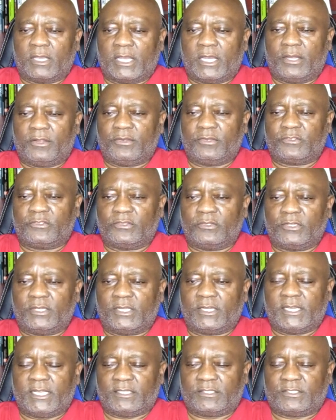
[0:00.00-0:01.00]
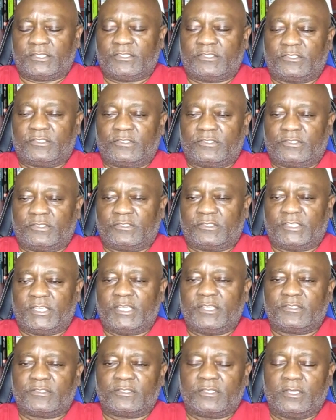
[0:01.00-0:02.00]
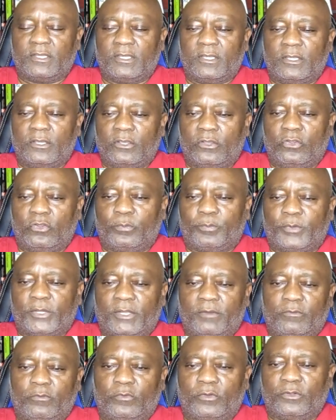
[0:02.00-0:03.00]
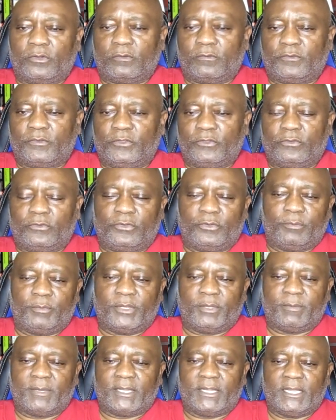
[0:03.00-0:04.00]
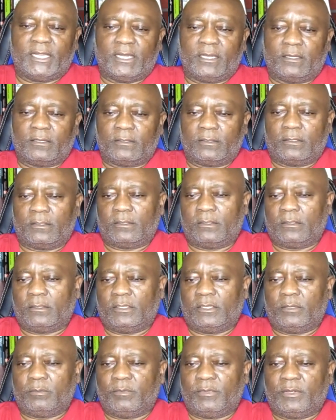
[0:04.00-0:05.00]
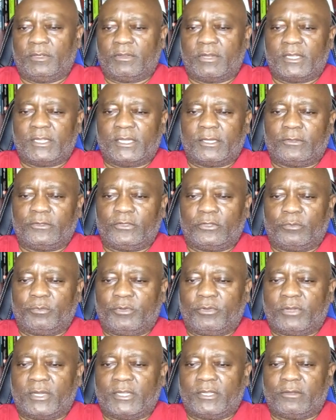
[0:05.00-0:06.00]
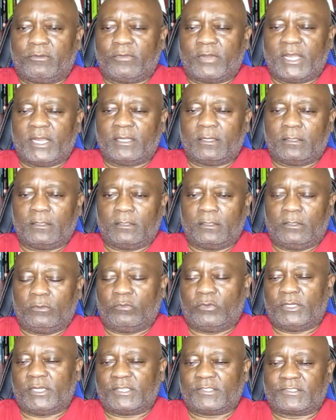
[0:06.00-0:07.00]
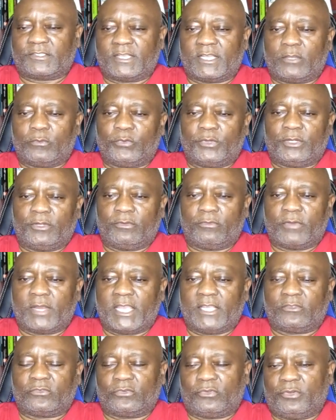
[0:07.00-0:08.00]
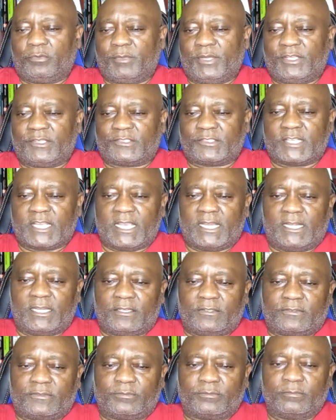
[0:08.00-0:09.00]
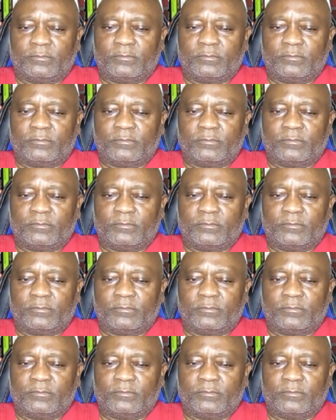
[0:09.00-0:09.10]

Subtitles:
Arizona, 1966. Hope every one of you remember that, your Miranda right, the one that started with the right to remain silent.